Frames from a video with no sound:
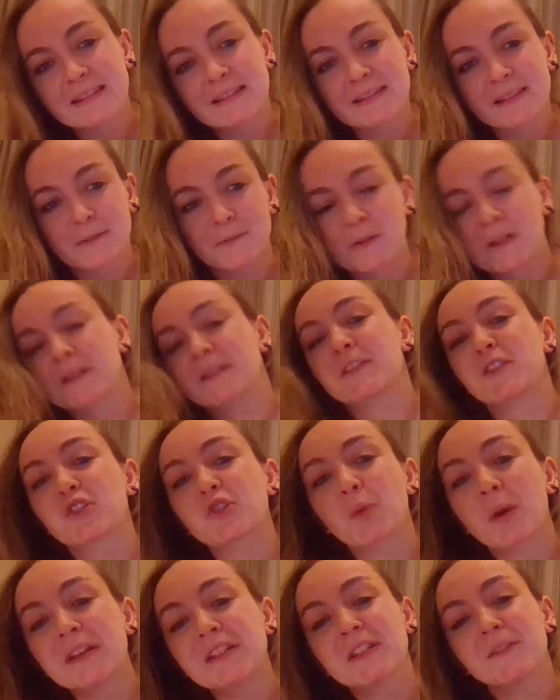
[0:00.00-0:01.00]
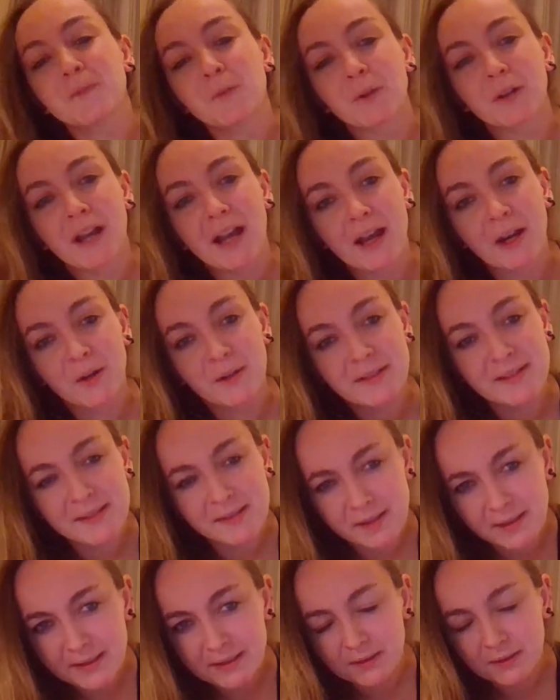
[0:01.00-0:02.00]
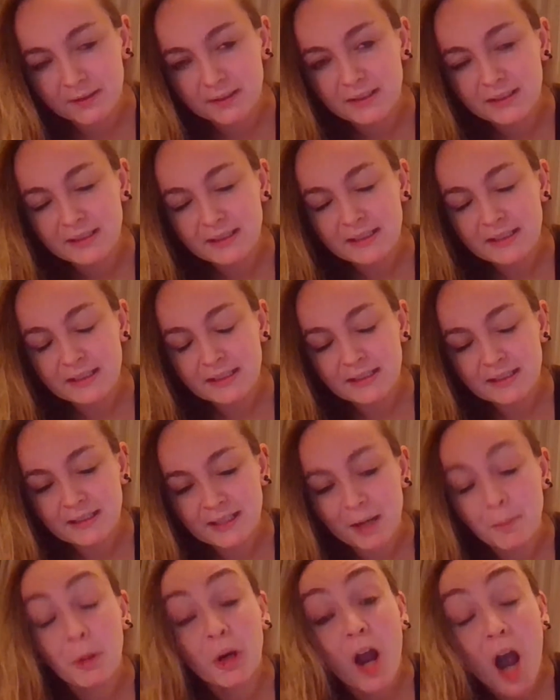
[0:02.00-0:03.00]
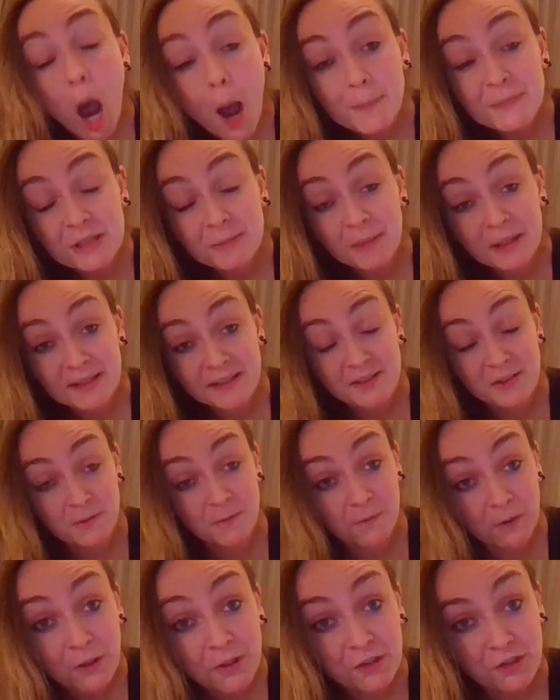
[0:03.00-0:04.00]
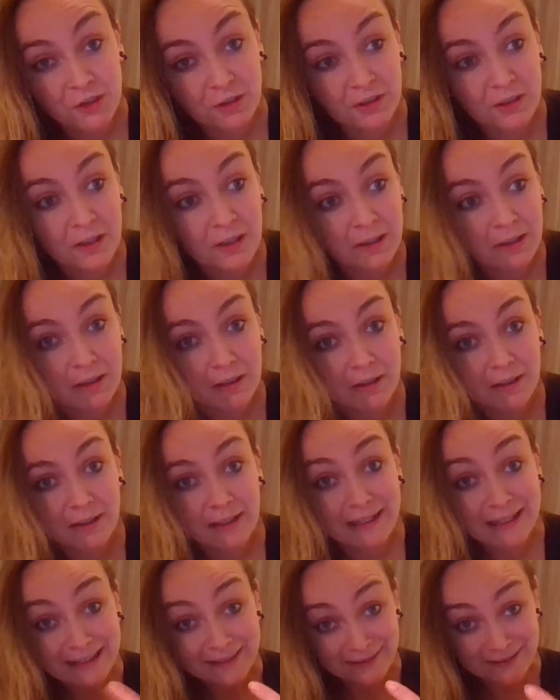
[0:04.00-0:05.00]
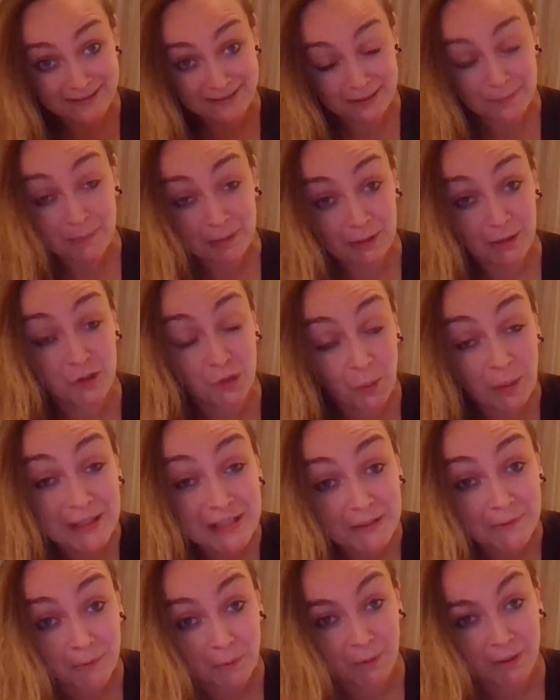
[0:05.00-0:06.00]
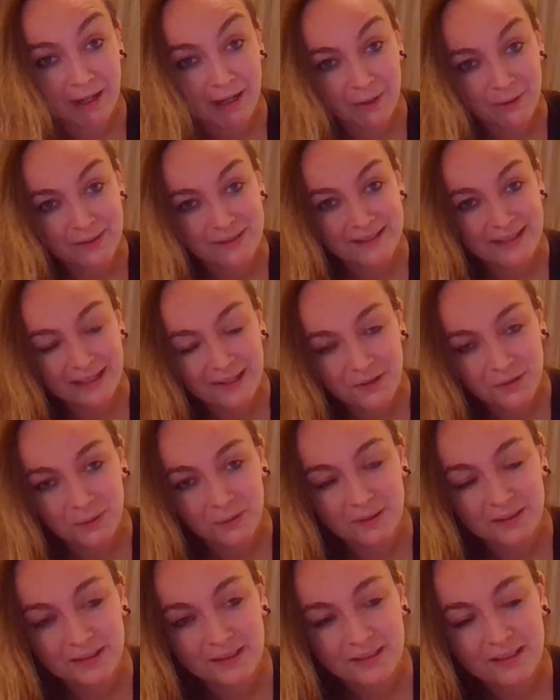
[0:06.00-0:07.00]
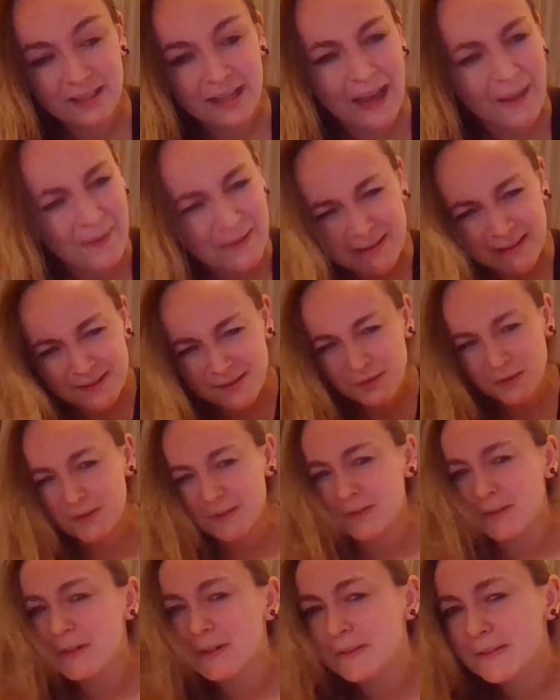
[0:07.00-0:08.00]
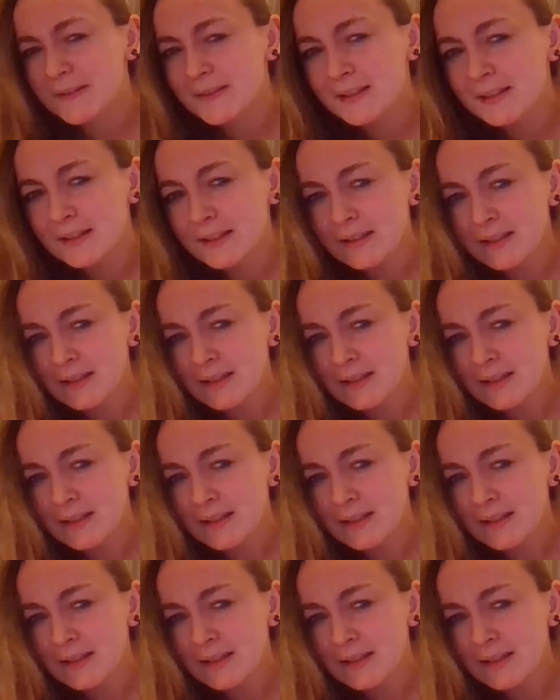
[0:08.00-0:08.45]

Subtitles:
that follows a 24-hour cycle, and we're optimized to function in the similar 24-hour schedule. And this isn't just us.